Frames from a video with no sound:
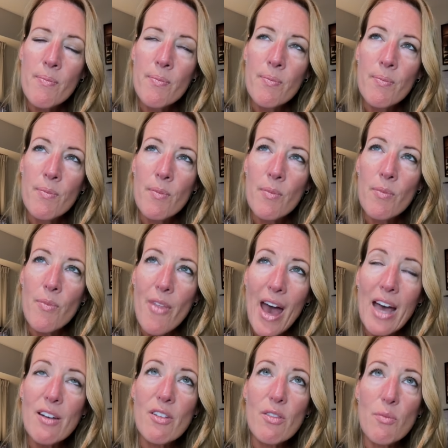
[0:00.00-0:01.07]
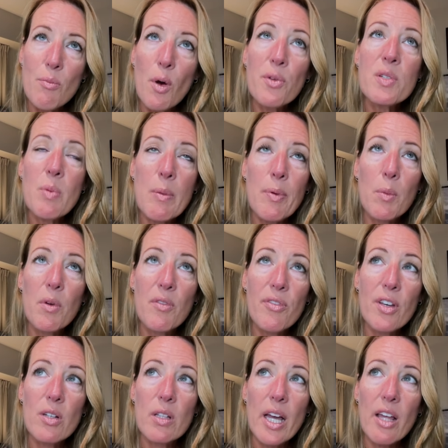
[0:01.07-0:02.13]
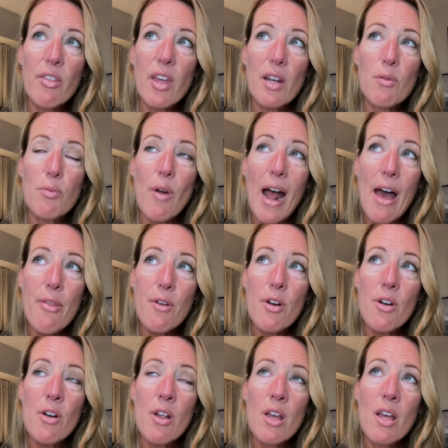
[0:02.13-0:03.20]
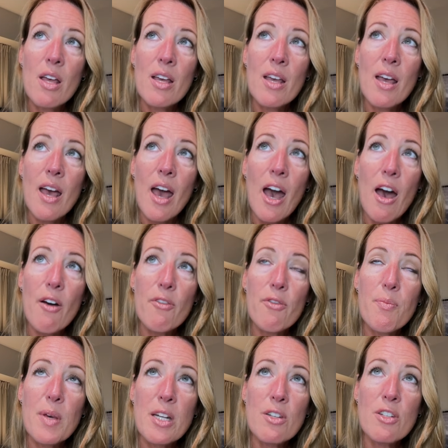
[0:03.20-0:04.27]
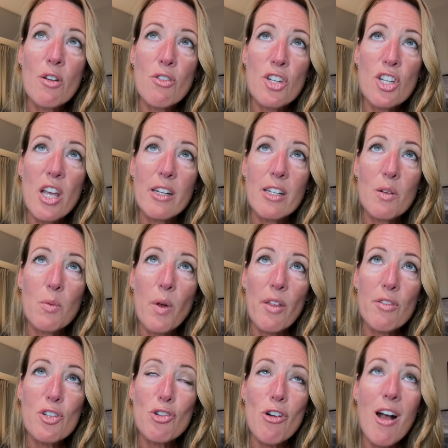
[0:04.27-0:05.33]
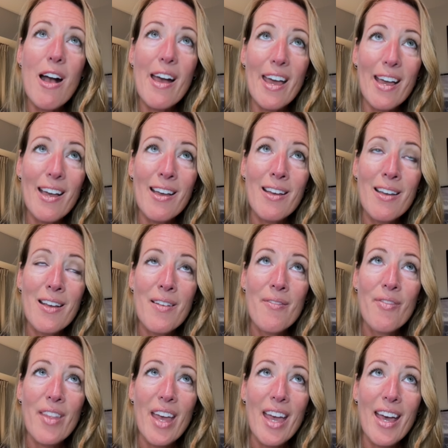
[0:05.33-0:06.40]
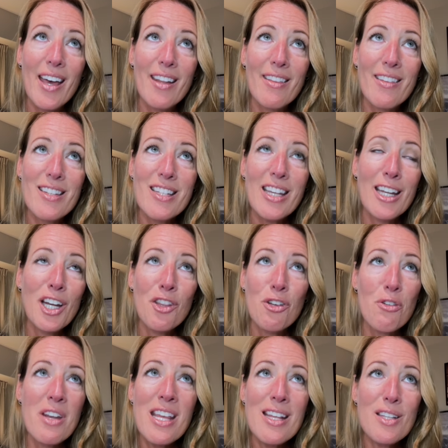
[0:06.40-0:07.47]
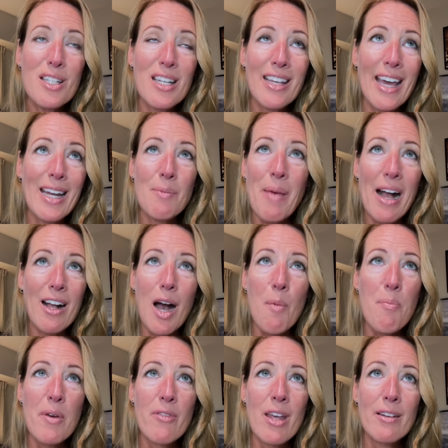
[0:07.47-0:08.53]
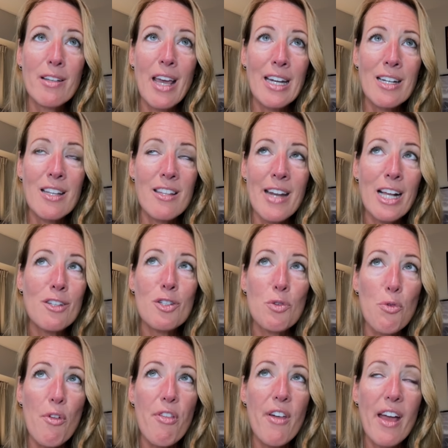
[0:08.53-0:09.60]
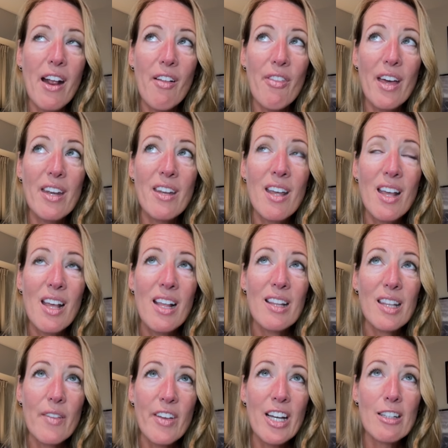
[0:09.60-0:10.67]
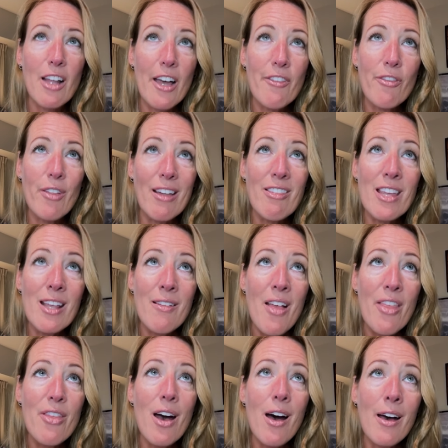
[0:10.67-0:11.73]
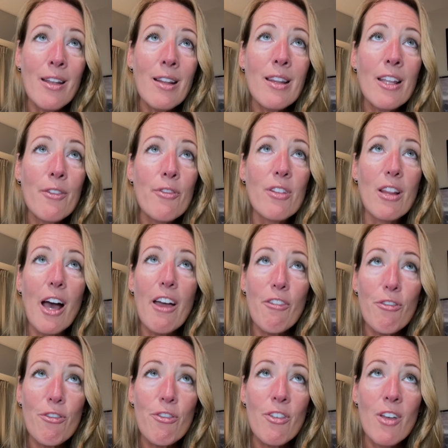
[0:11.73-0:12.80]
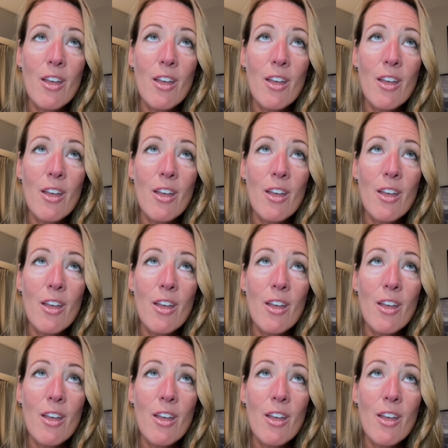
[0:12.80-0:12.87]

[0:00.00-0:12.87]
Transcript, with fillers: Mm-hmm. That most people would feel like they'd rather have been associated with trying and skinning their knees and getting back up and then getting to the next cool thing than living a life. Like the the unlived life